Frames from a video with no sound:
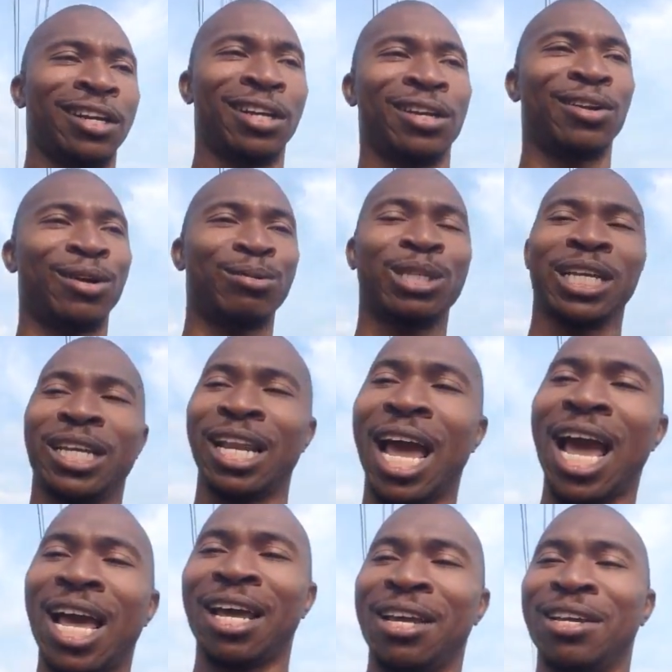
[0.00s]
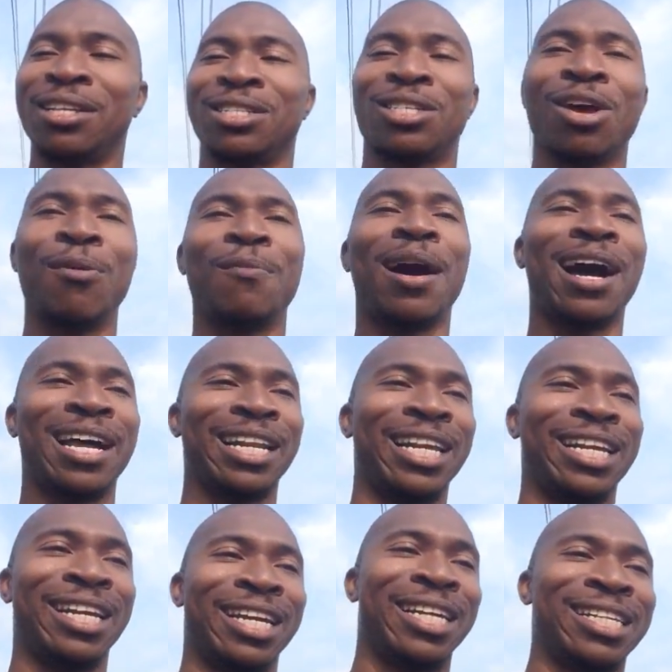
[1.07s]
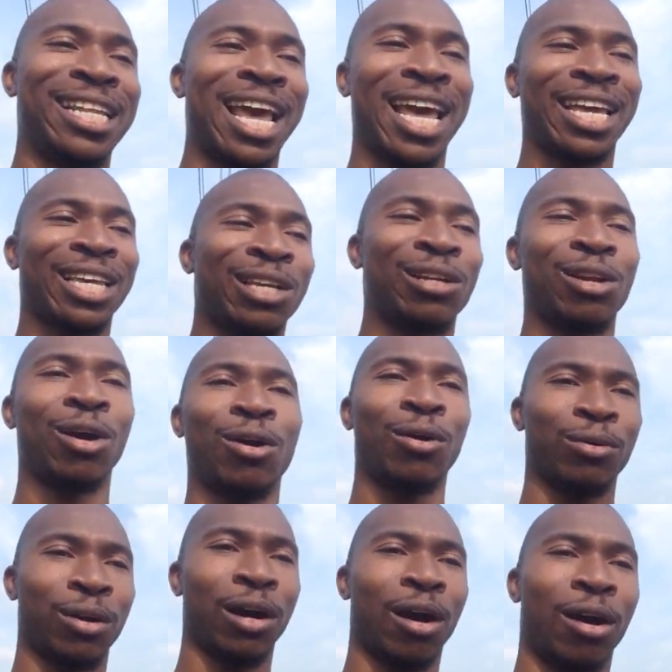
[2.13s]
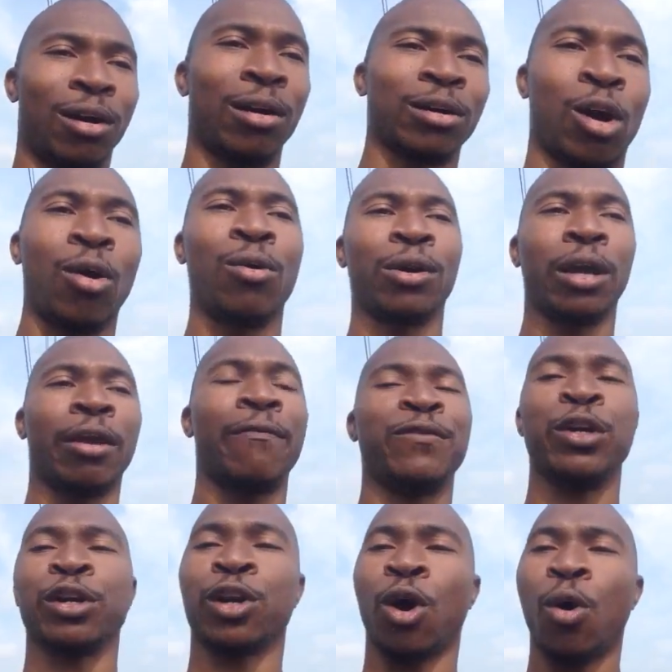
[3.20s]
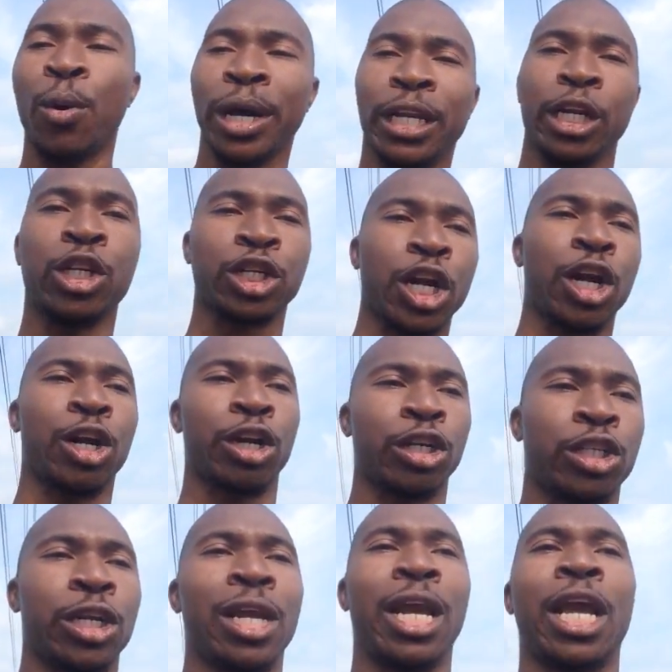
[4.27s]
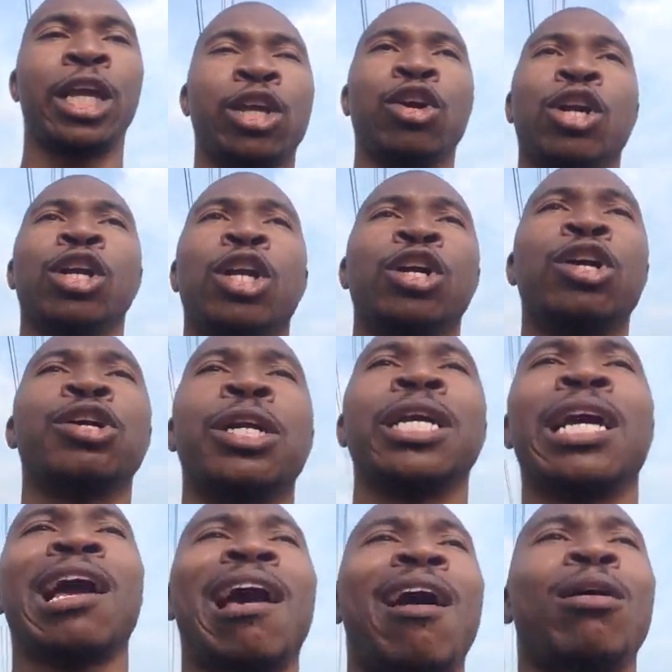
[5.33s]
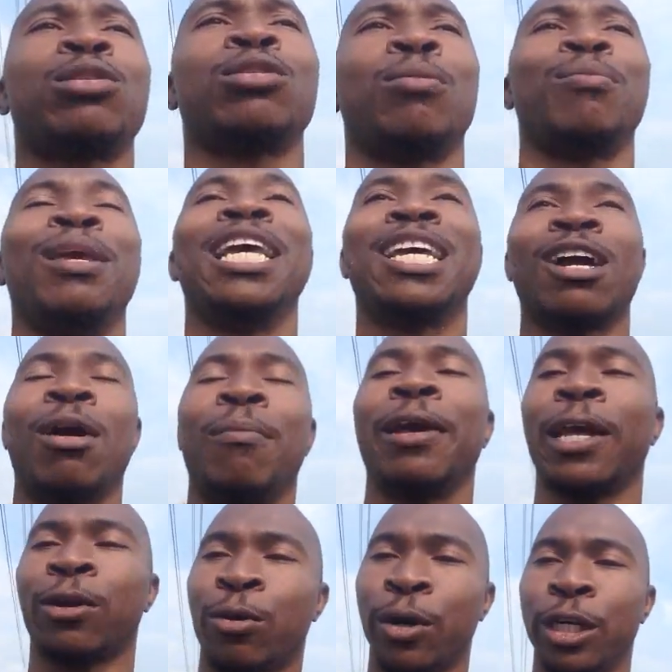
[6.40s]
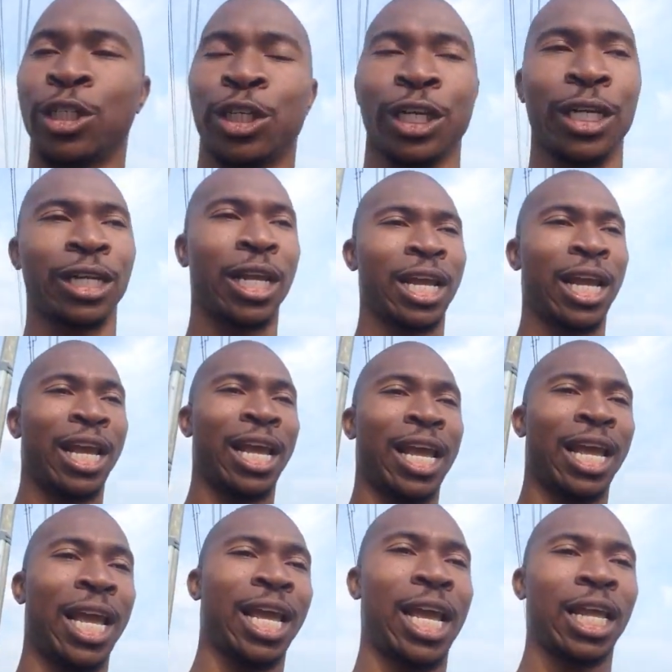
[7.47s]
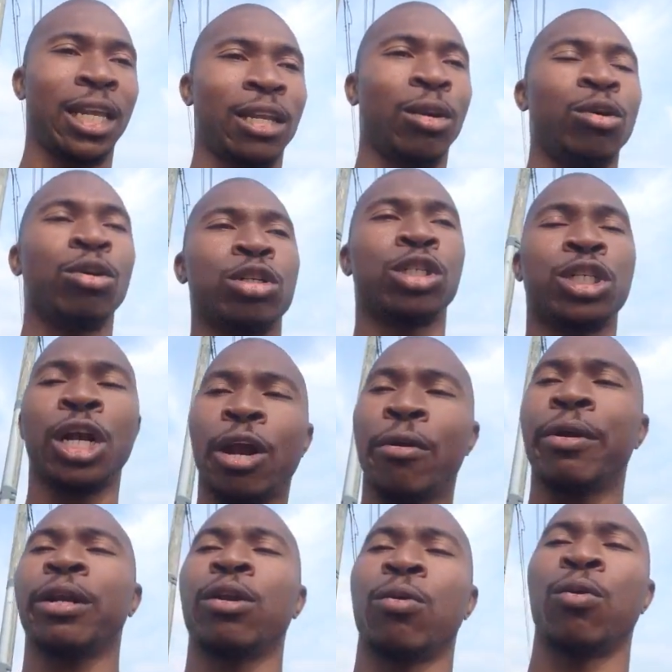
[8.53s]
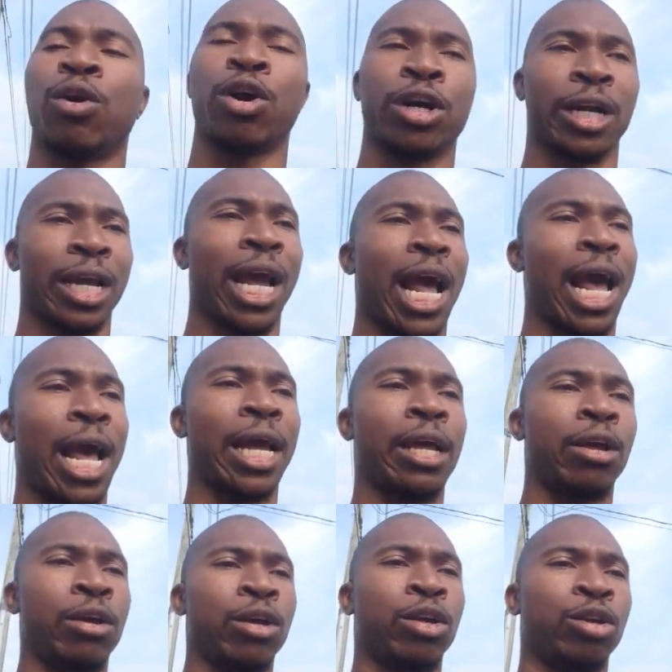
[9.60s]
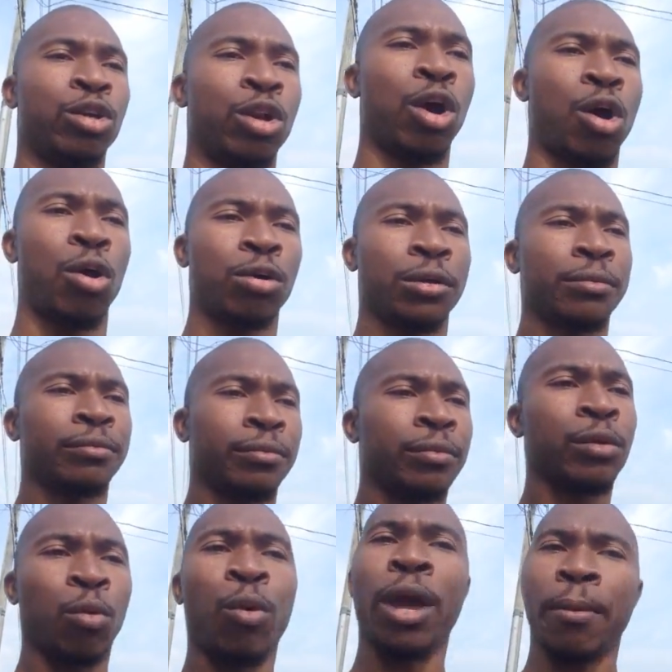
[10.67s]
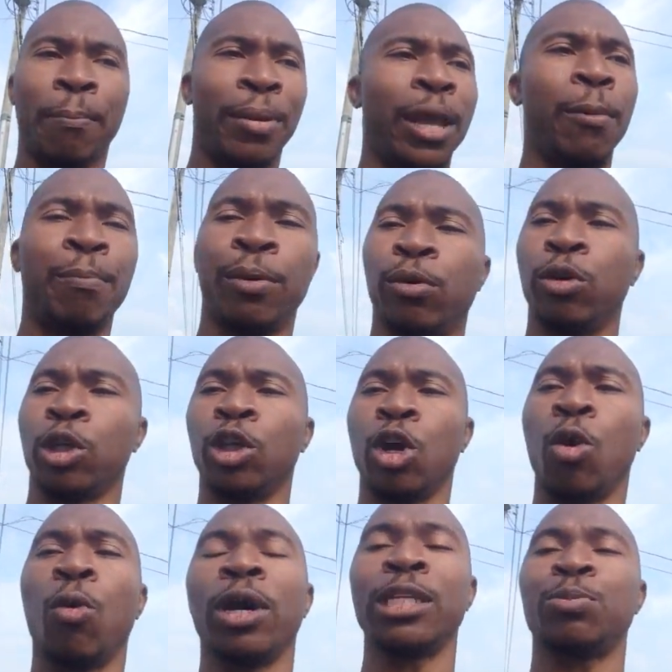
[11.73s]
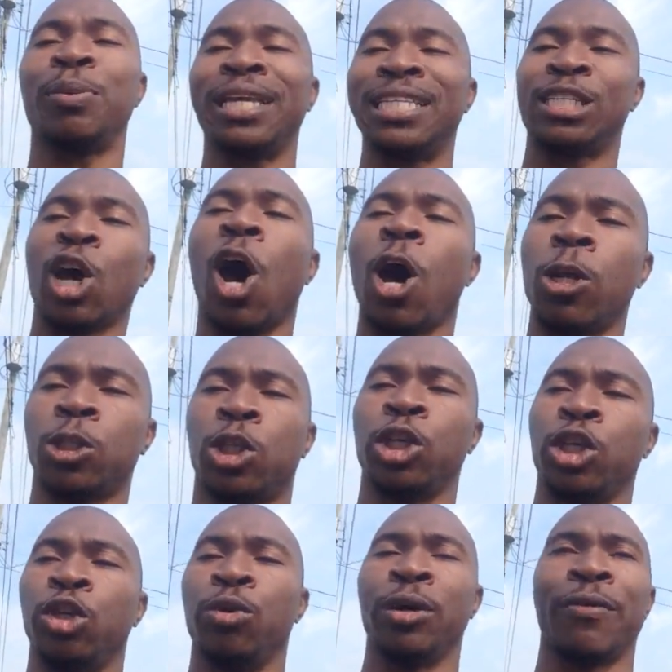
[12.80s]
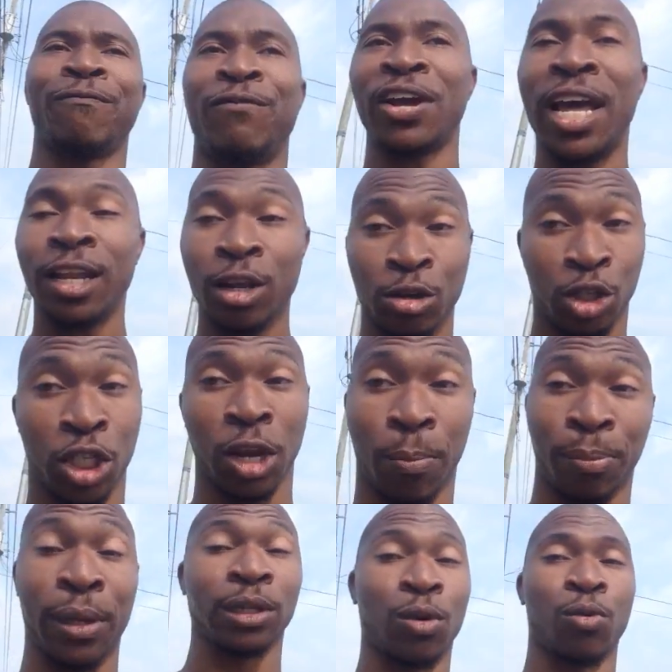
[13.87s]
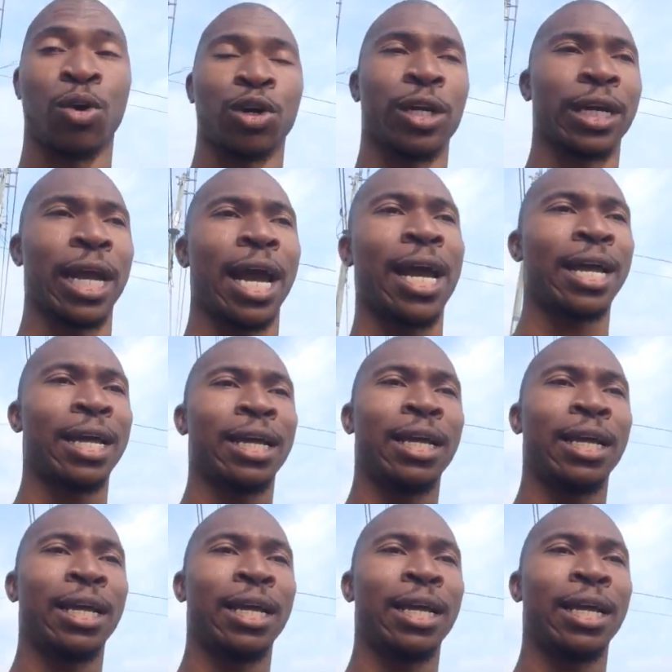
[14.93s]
You know what I'm saying? Not somebody that, you know, are going, if you're going to church and you're learning how to become a Christian and you're sharing the word of God, you know, with people, you know, what's been taught to you and fellowshipping the word of God.